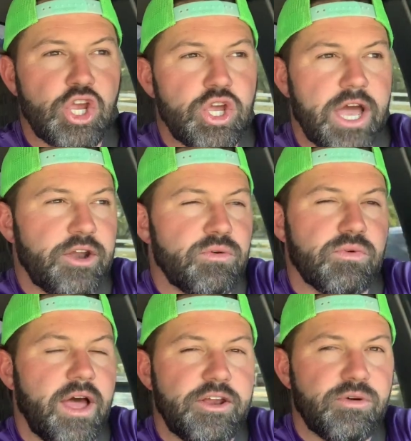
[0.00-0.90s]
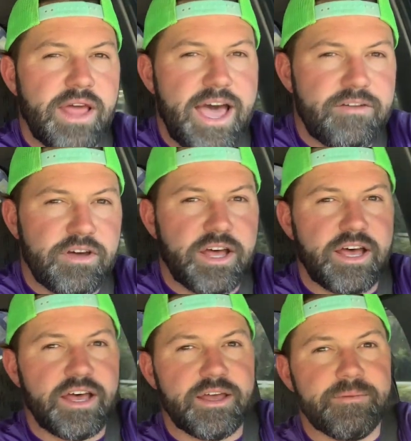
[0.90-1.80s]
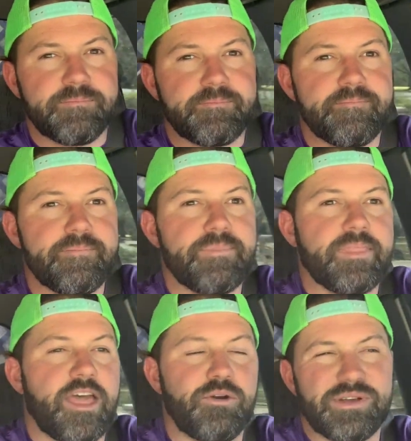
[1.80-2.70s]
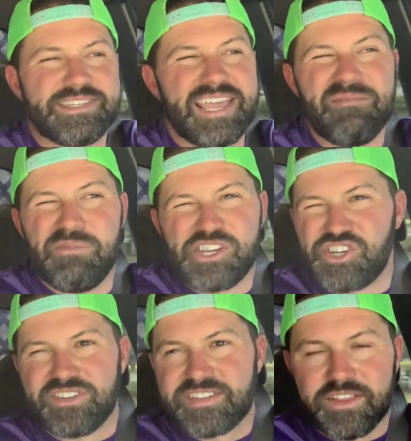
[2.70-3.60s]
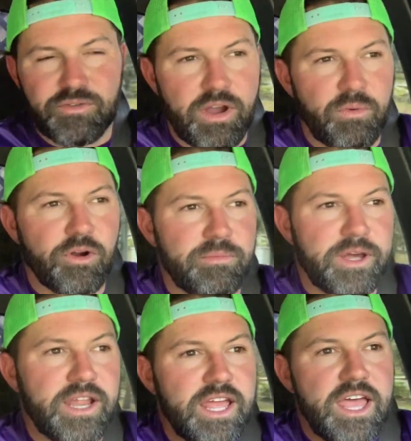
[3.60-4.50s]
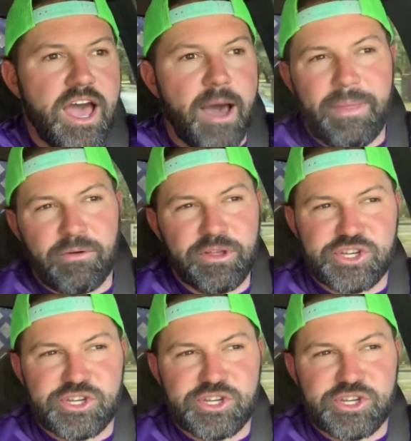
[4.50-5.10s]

I don't, I don't have a, I don't want to say ambition. It's not the right word, but I'm not really